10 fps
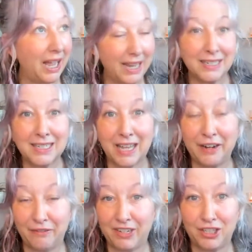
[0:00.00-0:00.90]
I just got
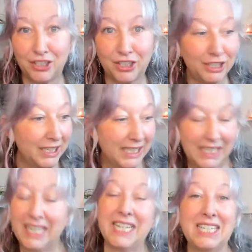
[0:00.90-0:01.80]
to figure
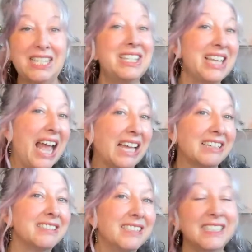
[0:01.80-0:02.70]

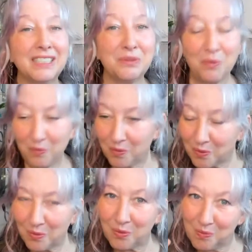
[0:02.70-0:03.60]
exactly,
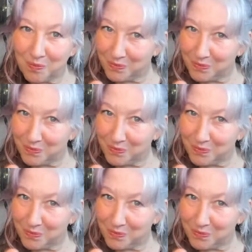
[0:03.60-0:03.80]
you